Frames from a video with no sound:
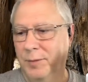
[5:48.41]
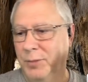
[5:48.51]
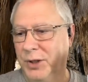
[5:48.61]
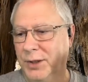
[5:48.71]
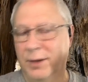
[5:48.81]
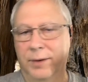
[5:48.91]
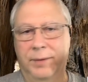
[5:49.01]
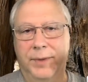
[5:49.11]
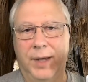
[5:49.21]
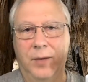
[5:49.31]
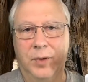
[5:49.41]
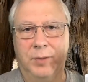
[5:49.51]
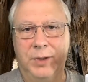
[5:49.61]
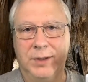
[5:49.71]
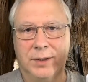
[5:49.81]
But that
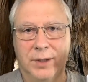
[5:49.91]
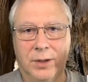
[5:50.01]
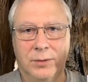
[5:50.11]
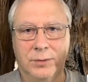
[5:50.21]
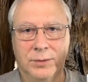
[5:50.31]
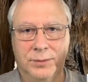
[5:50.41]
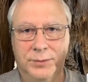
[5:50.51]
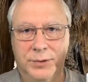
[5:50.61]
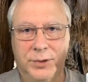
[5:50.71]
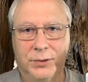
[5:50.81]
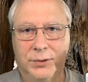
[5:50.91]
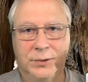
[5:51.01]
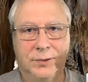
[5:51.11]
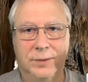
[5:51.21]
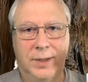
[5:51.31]
one piece alone
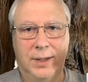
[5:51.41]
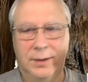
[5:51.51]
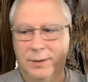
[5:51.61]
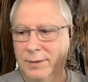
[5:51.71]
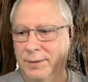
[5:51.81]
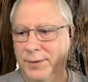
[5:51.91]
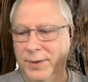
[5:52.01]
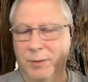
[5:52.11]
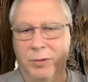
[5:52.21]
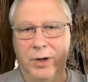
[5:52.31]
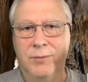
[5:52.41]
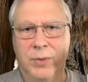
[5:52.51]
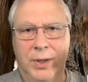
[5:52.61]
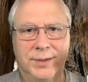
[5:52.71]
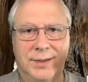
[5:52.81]
shows that the brain
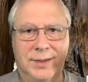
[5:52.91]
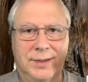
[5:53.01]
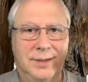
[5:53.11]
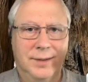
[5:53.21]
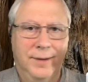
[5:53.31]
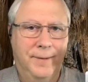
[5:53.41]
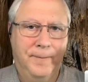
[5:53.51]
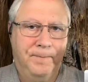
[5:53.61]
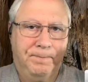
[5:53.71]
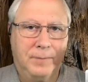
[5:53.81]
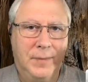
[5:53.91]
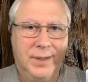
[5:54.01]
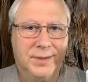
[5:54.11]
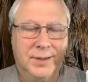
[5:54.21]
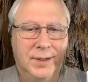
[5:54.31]
piece is
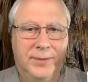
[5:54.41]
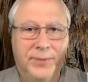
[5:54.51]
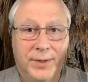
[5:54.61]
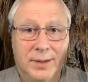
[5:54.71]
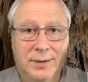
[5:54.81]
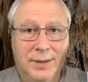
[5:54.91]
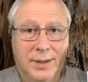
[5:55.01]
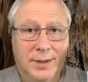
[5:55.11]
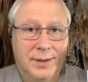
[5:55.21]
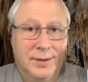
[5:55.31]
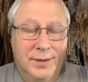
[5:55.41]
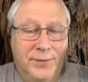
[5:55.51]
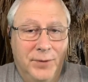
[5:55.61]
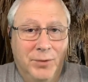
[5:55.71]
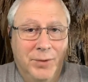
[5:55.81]
significant. And
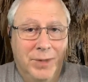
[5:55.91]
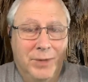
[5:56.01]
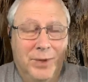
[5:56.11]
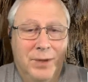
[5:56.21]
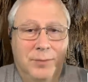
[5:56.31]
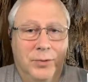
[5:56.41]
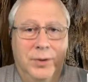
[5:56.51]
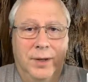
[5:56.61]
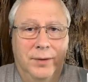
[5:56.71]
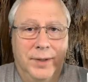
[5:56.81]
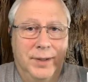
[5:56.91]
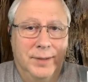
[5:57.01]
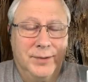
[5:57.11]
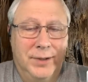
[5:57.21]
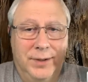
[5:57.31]
if you're born that way, you're born that way.
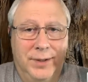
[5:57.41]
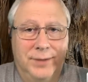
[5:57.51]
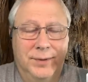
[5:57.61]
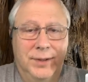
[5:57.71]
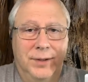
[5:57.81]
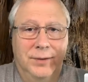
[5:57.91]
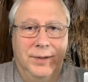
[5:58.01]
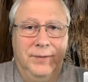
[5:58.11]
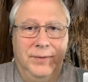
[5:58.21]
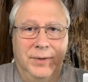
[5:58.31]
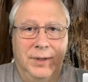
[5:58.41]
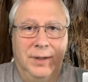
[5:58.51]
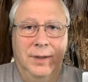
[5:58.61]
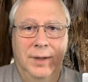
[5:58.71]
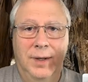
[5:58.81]
I'm sorry. It's really no different
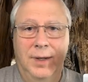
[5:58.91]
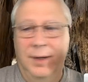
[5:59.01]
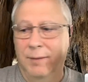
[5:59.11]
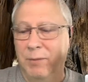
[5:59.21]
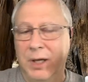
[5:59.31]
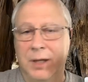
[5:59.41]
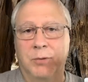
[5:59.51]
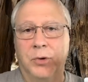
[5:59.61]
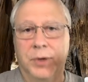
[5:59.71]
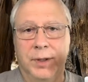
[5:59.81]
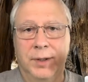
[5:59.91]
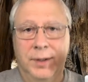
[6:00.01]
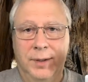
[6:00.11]
than being born